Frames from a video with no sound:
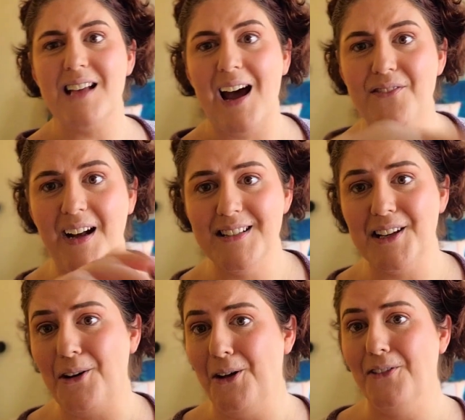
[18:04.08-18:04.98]
I have not done
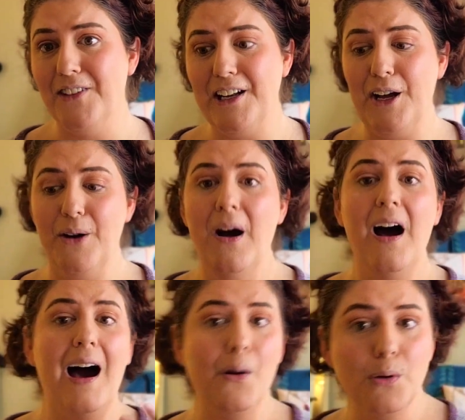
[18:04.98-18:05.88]
a haul video.
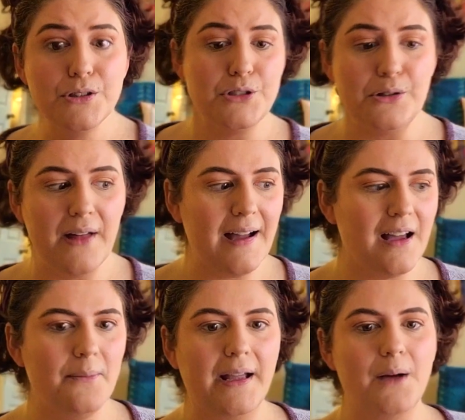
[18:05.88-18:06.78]
I will do that
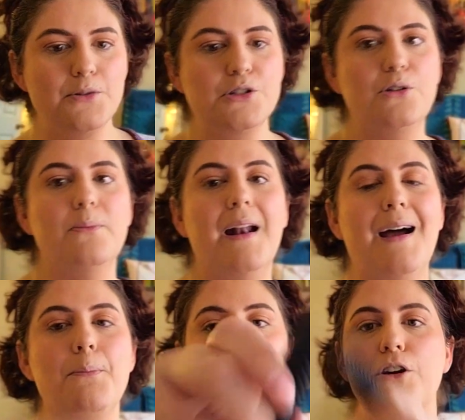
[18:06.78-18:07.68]
coming up soon, but I
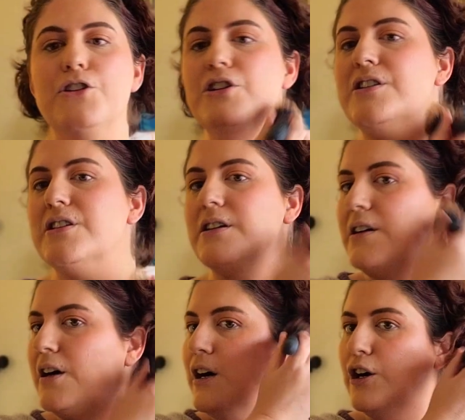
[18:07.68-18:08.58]
purchased
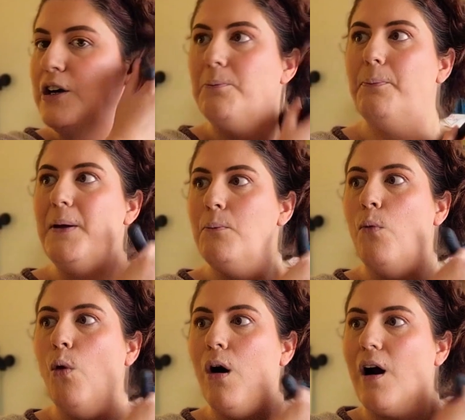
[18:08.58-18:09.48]
a good bit
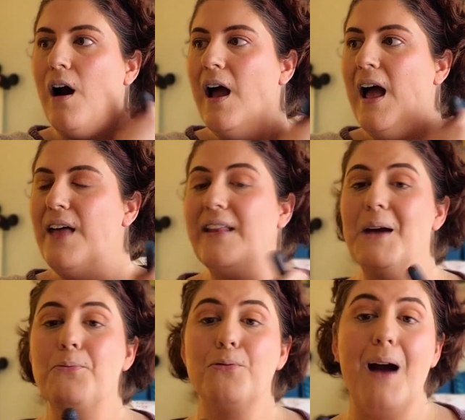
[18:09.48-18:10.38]
more than I
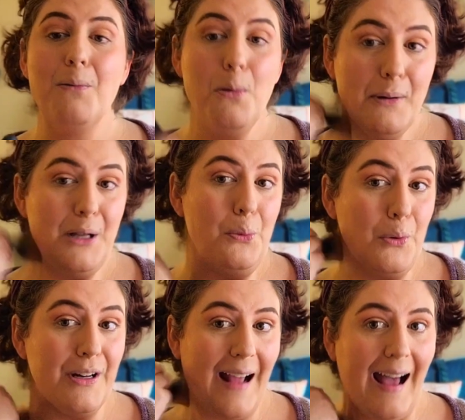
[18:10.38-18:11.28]
probably
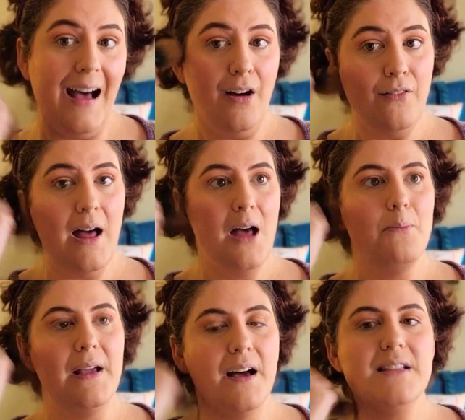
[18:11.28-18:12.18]
would have,
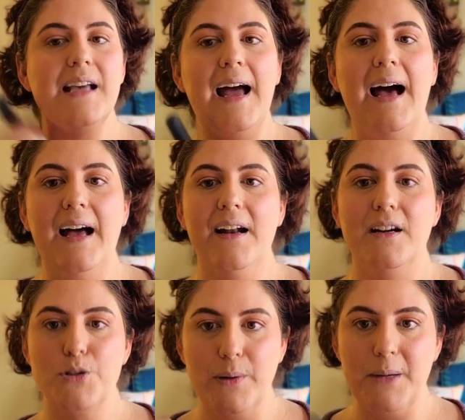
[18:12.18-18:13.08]
because I had a
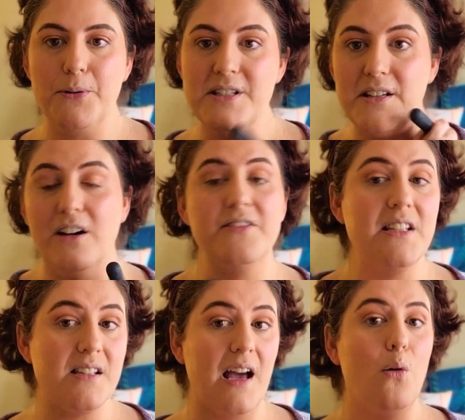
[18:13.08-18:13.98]
20% off
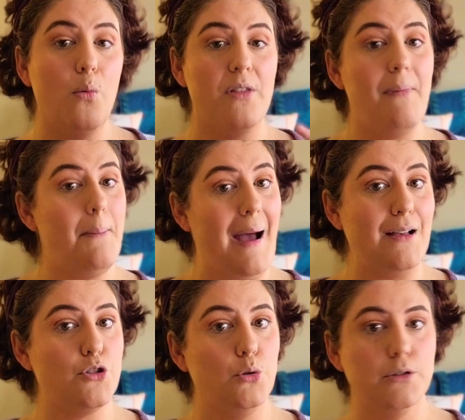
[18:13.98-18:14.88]
discount with my
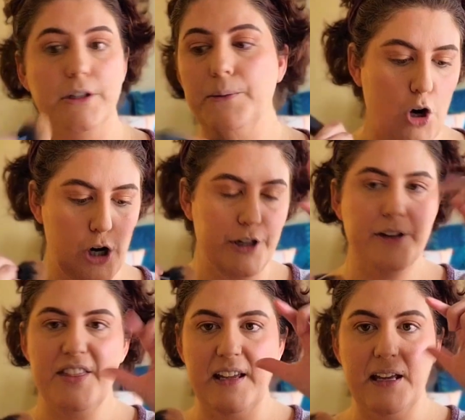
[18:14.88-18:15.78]
pass holder card
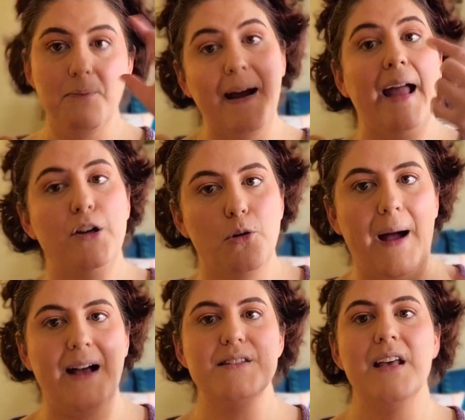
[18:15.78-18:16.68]
thingy. My annual
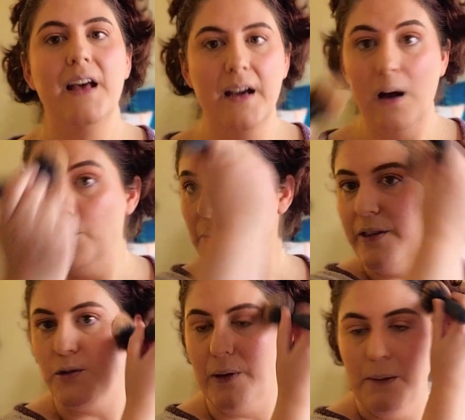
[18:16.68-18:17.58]
pass comes with
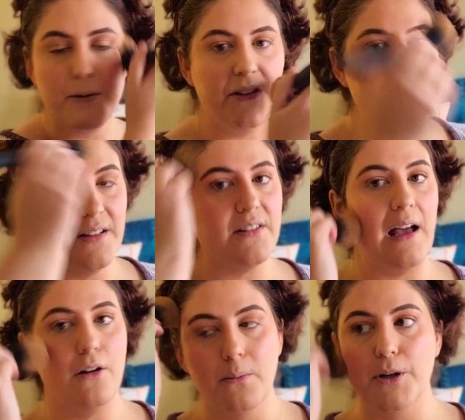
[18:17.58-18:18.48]
a 20%
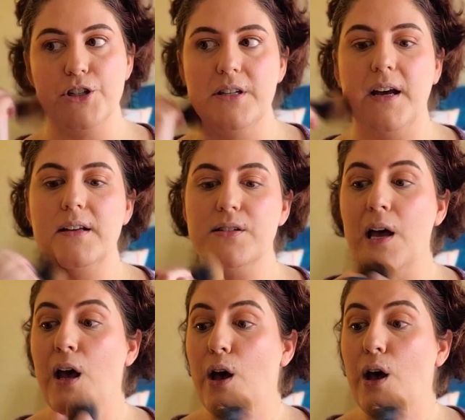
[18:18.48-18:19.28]
discount on merchandise.